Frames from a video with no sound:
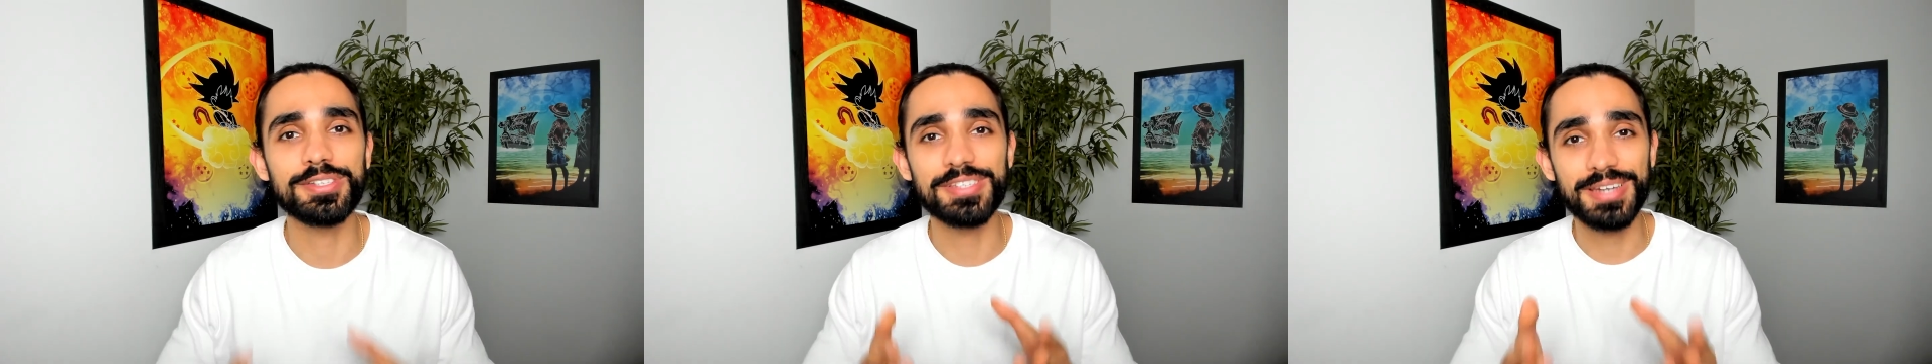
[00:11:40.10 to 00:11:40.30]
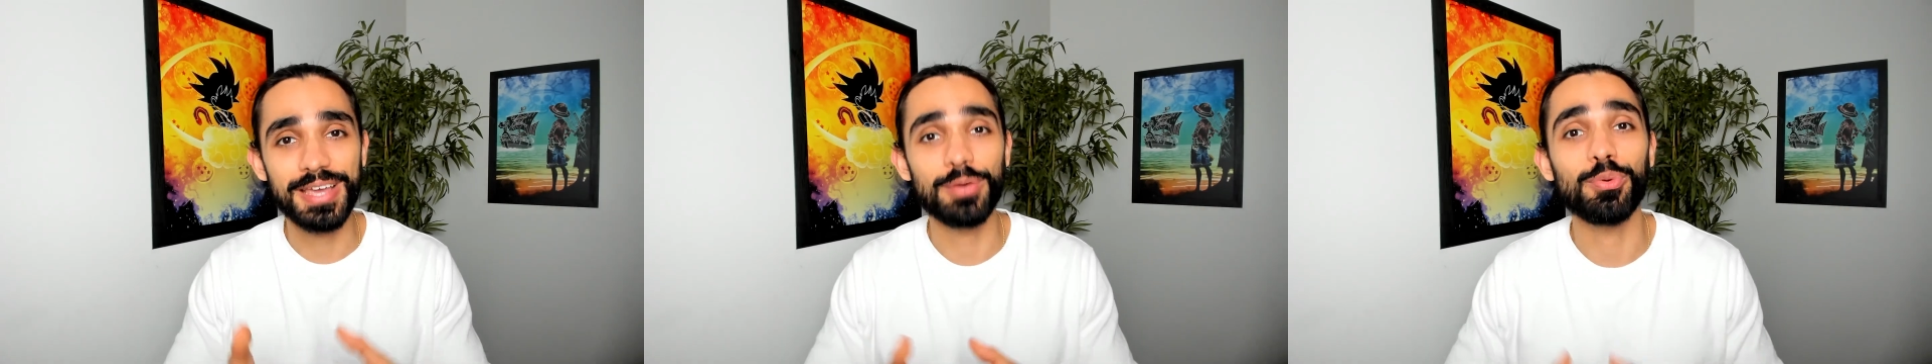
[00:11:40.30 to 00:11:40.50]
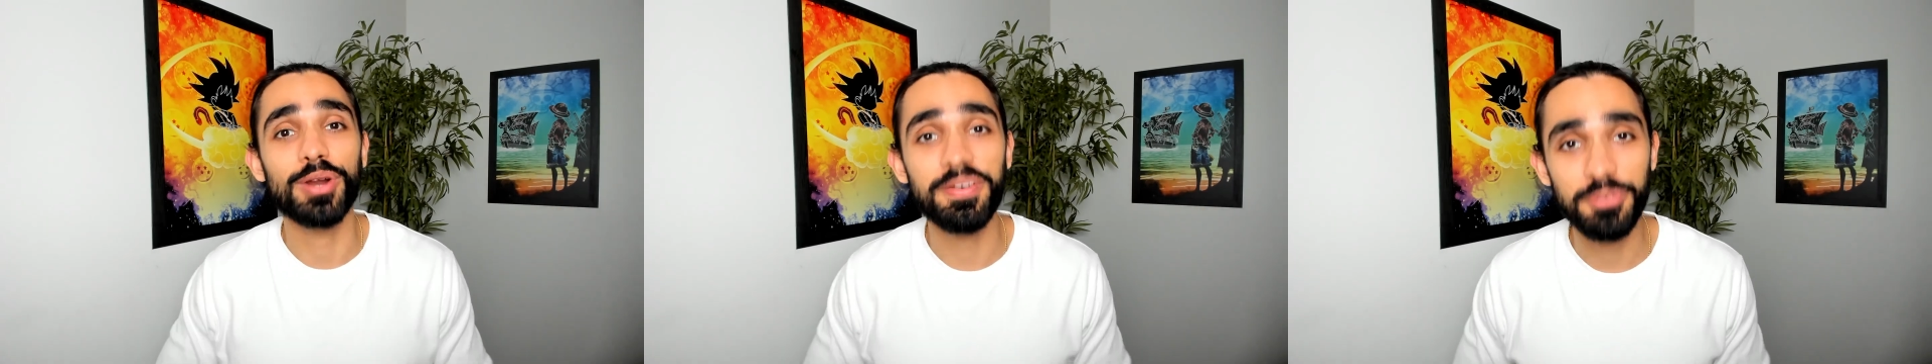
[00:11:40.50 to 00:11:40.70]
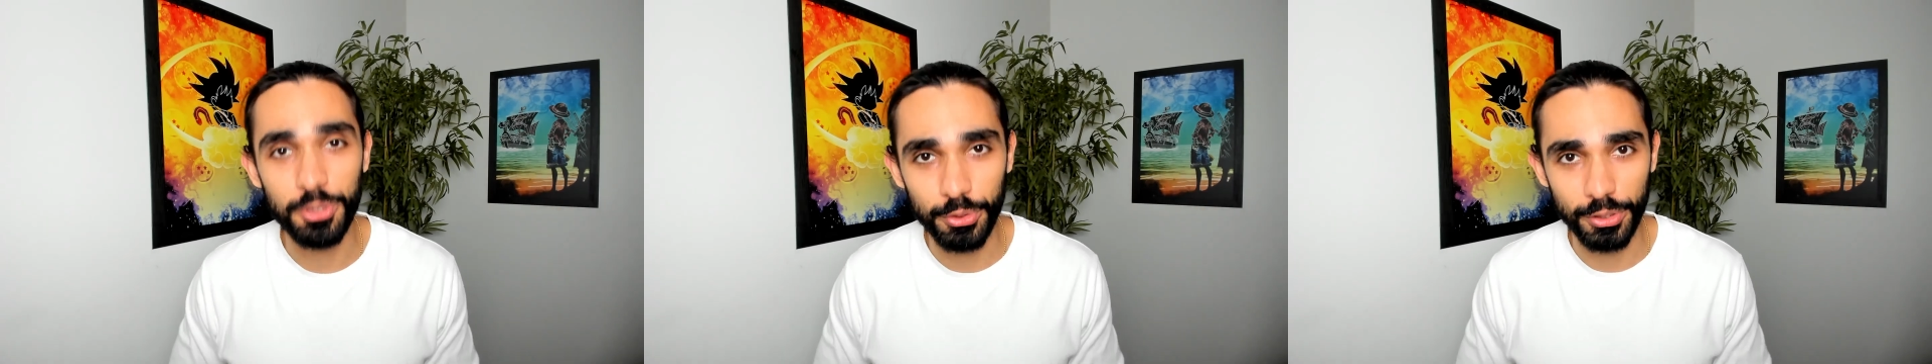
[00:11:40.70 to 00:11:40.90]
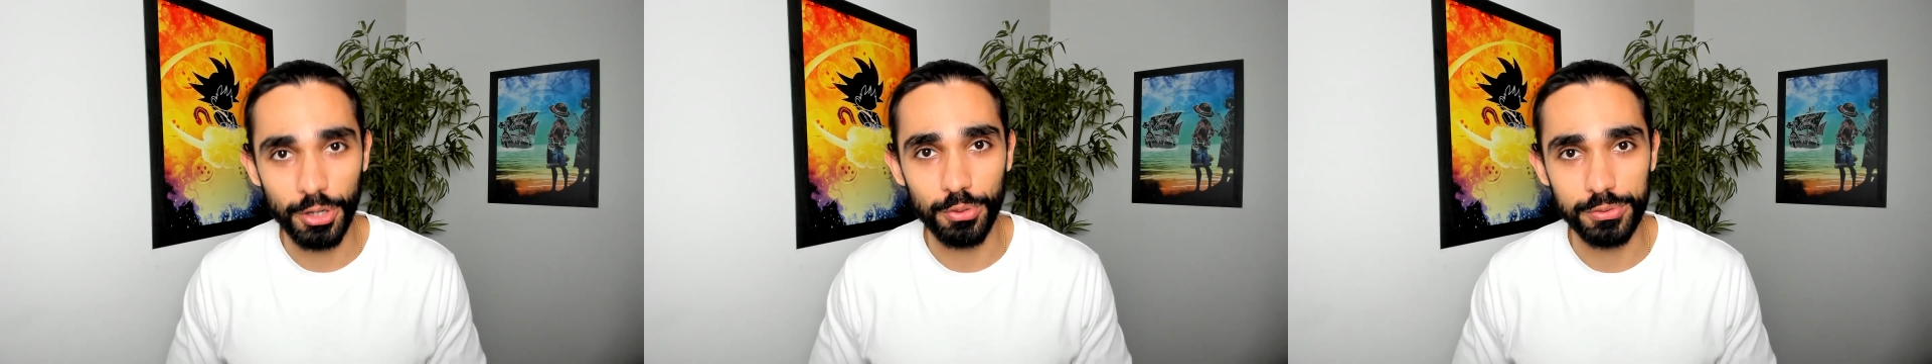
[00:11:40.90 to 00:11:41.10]
a day, whatever
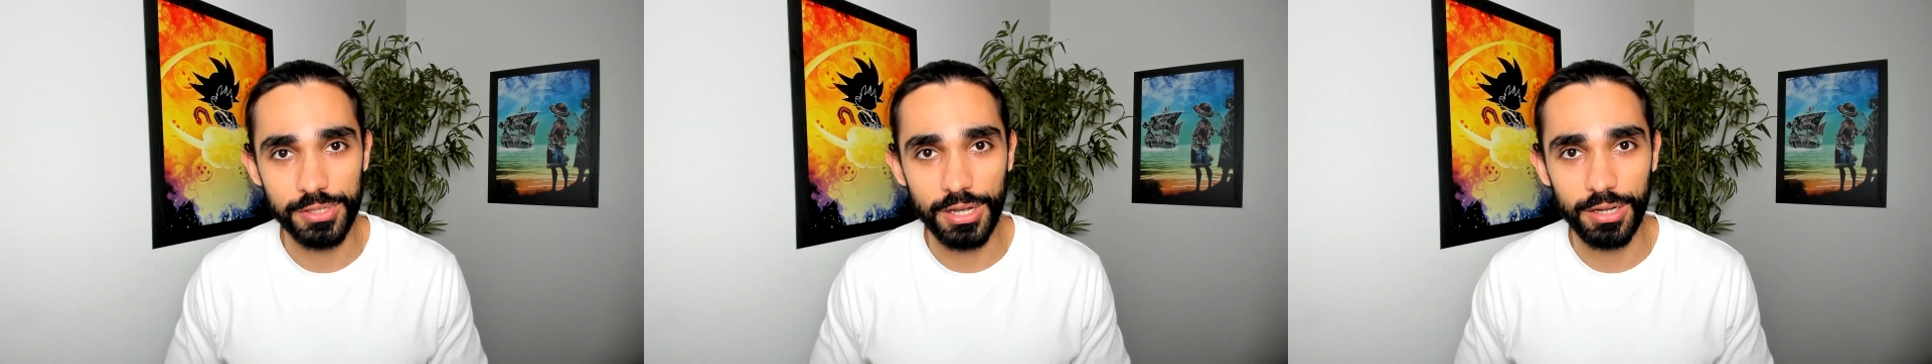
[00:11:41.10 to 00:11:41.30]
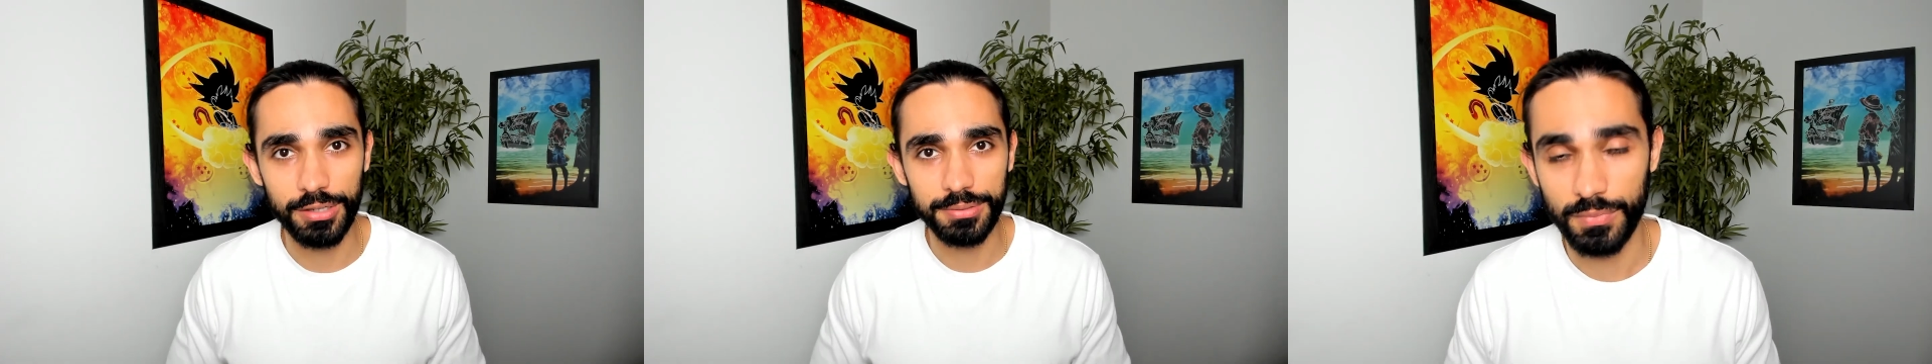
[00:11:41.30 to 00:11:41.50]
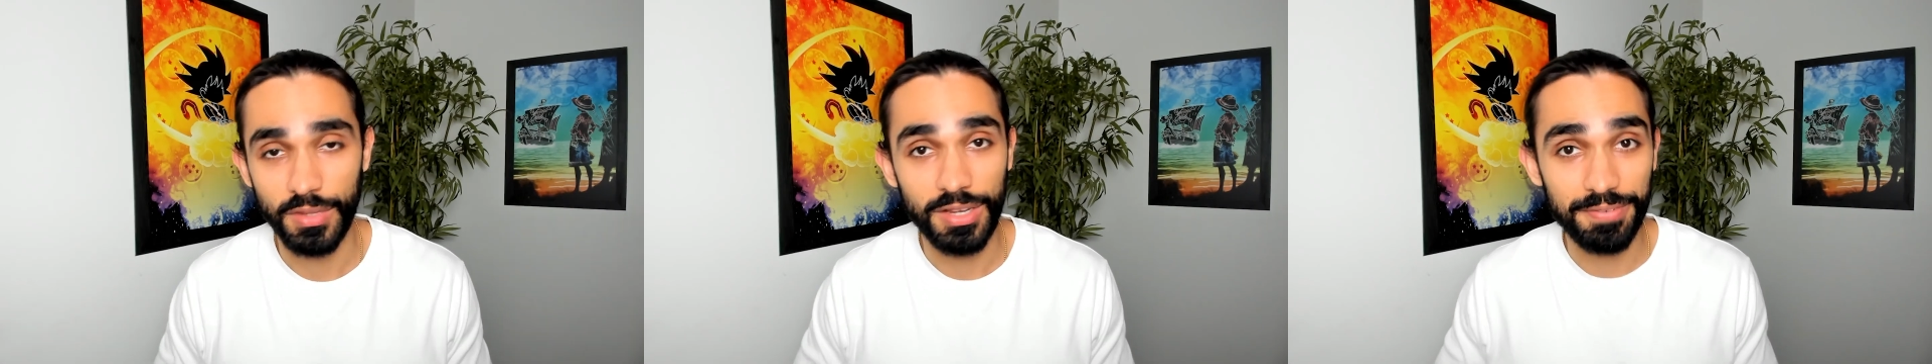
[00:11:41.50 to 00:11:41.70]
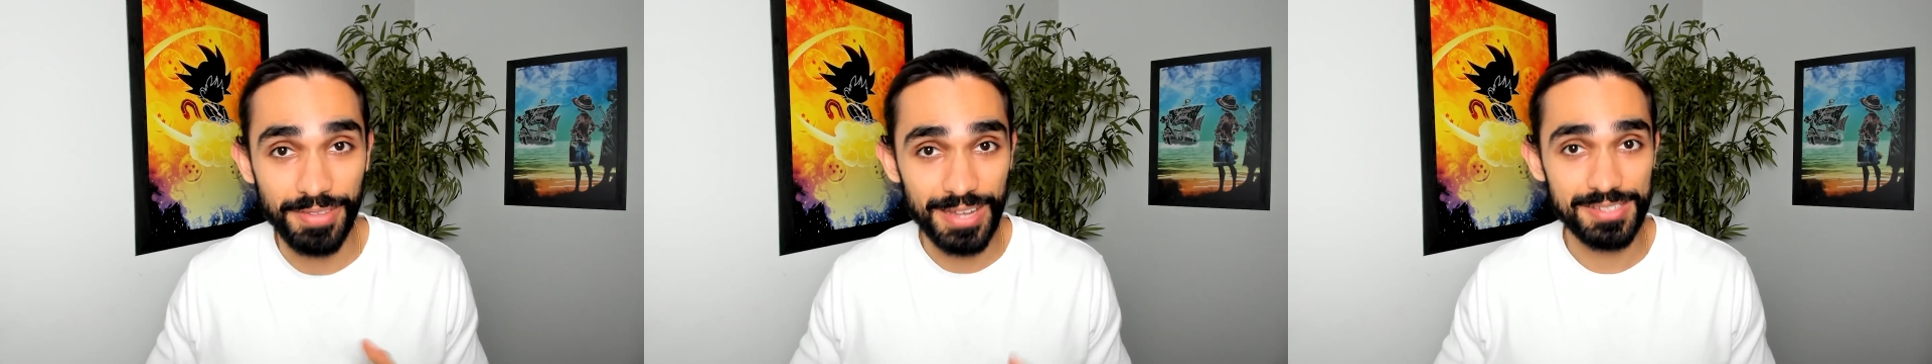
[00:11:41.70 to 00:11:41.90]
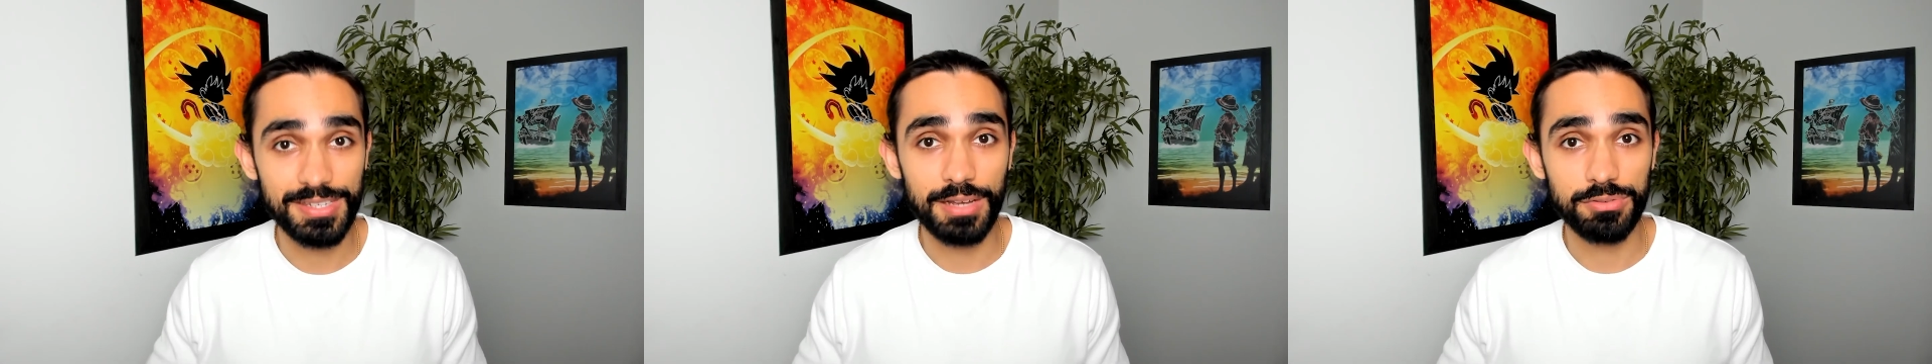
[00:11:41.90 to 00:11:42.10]
your goals are. If
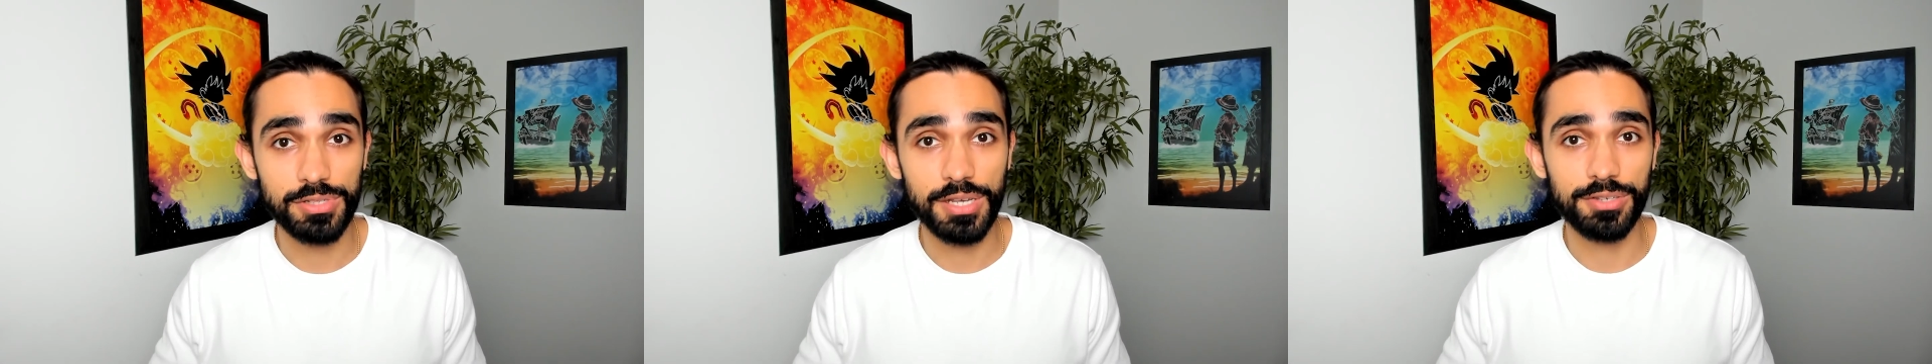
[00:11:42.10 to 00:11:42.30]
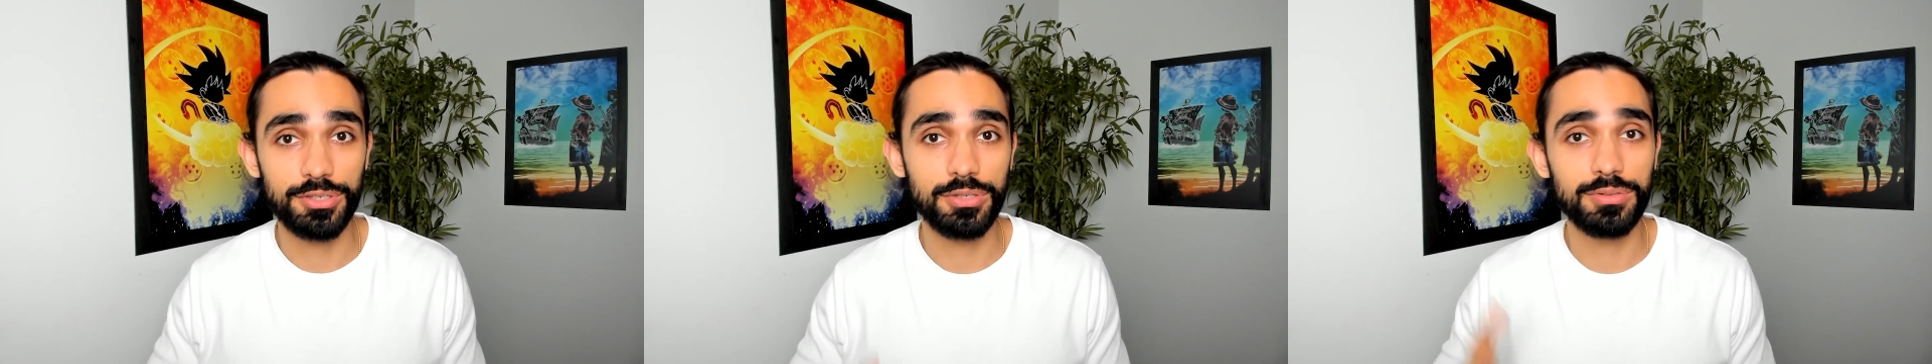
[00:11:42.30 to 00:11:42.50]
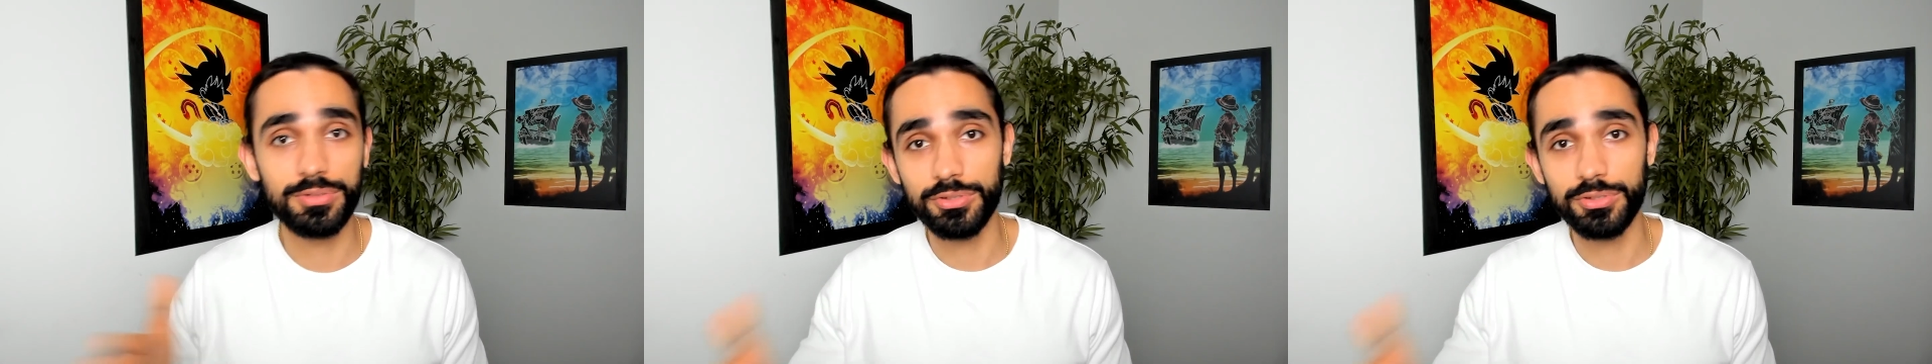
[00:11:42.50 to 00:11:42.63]
that sounds like you,